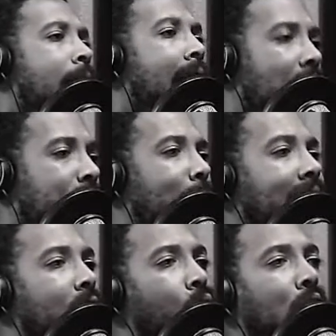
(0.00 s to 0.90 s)

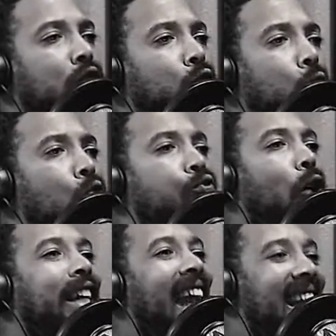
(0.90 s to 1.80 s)
Everybody wants to
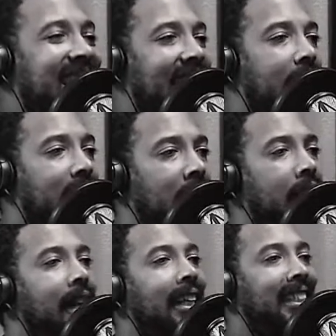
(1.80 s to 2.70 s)
forget
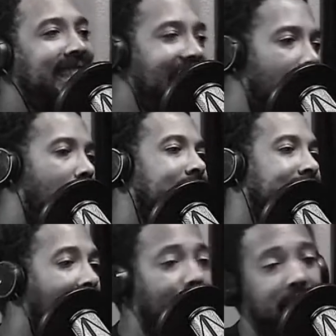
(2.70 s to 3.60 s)
Derek
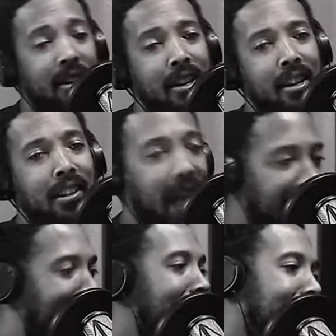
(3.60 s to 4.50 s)
Chauvin
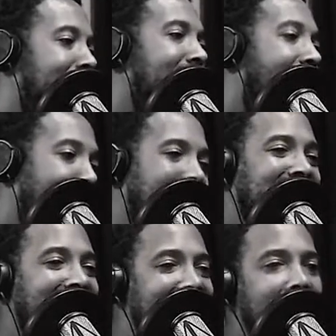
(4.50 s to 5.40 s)
like he didn't have
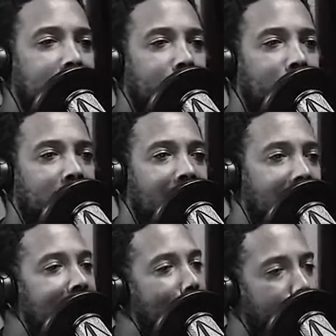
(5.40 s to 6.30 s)
his knee
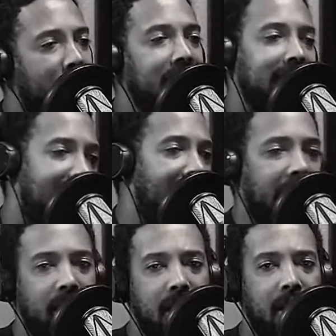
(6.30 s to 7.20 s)
in that brother's
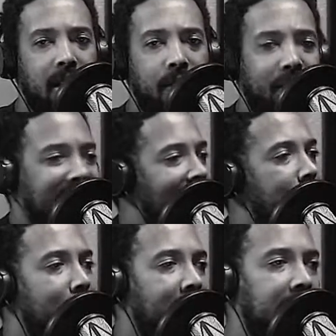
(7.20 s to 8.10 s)
neck for 10
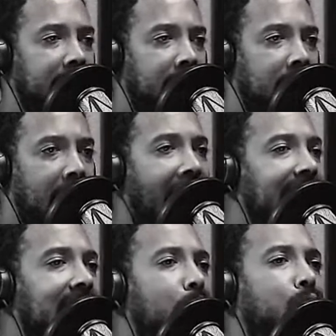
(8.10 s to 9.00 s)
minutes
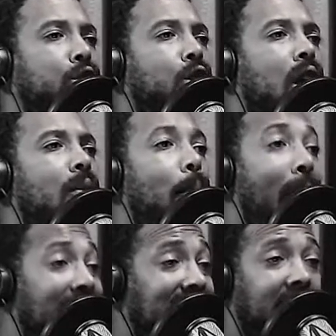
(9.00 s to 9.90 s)
as he was
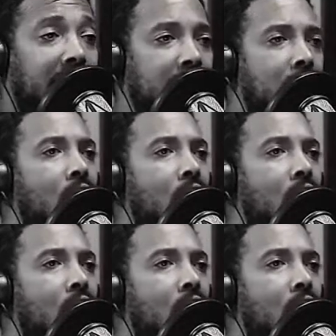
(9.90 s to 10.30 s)
basically